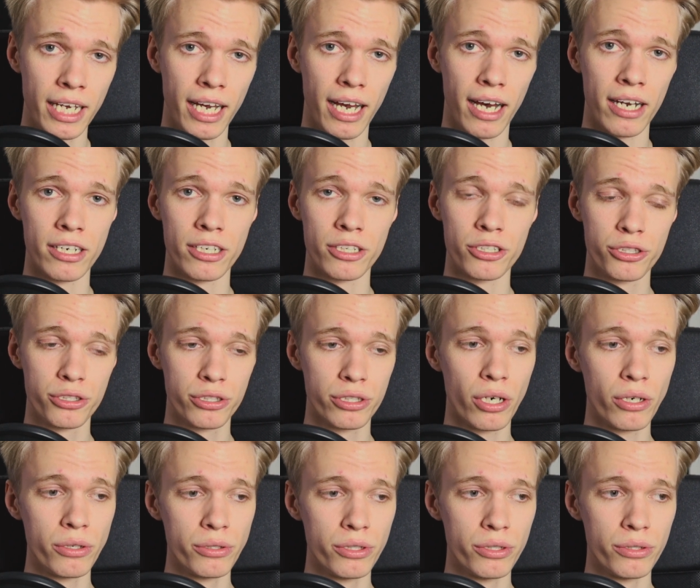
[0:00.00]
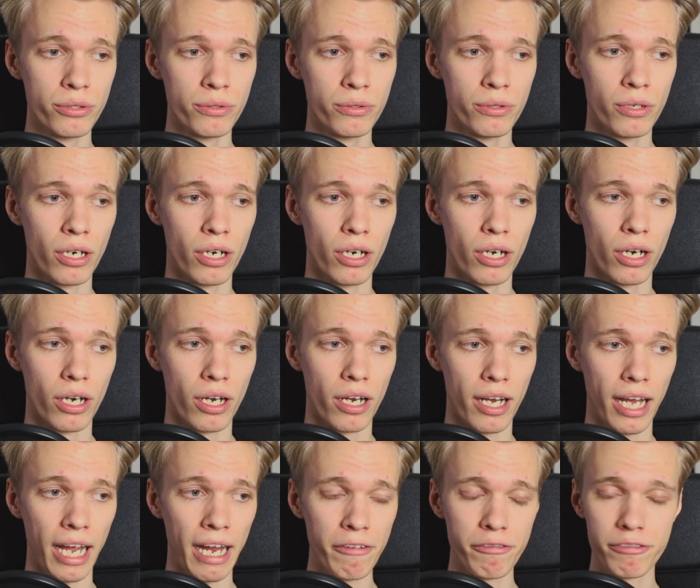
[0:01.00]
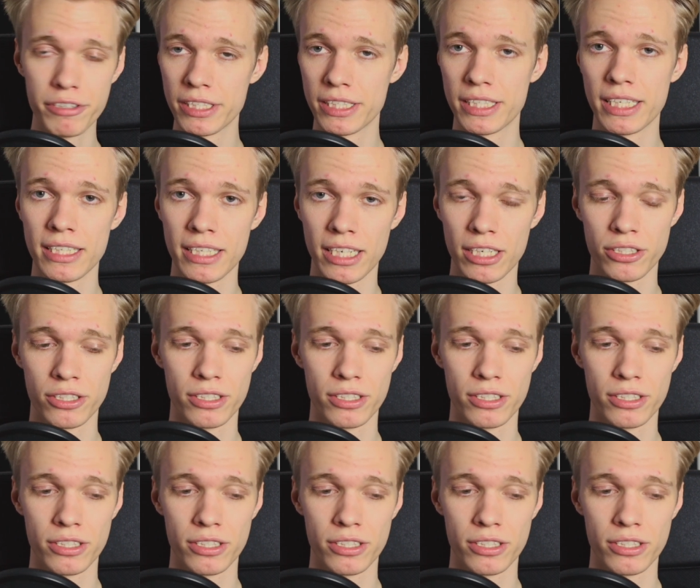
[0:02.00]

I'm going to show you everything